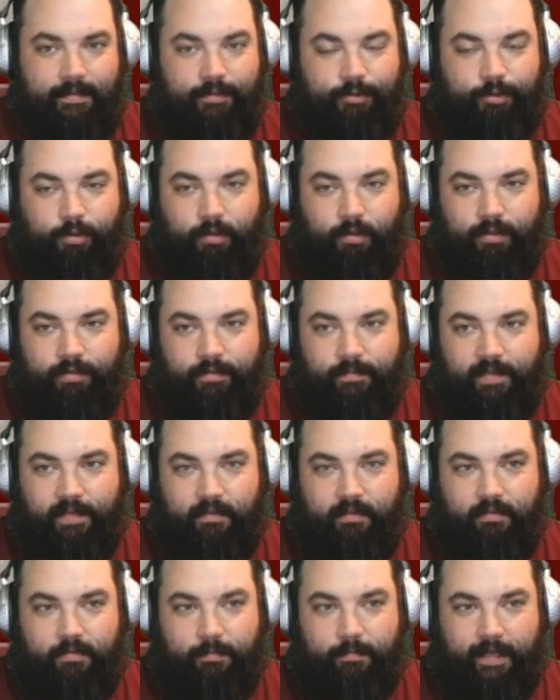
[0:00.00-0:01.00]
George
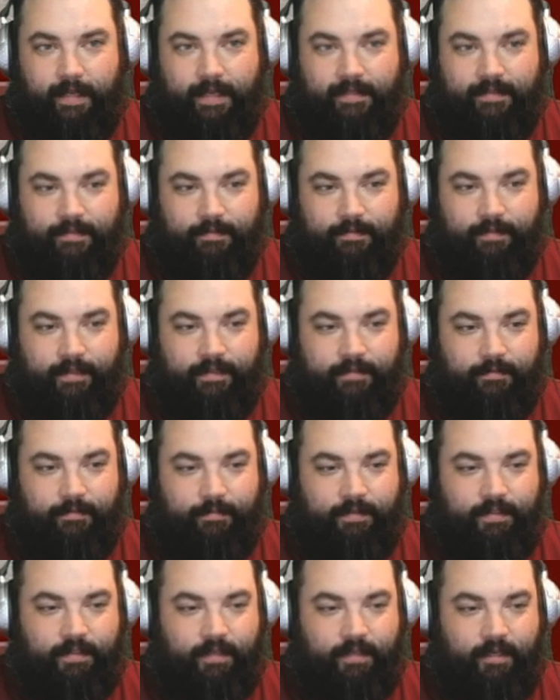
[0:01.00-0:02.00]
Romero's passed away, so we'll
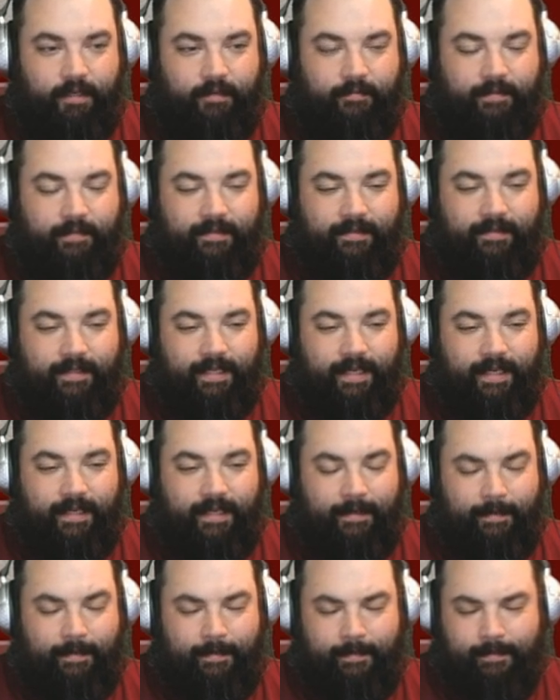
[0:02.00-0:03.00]
be talking about that.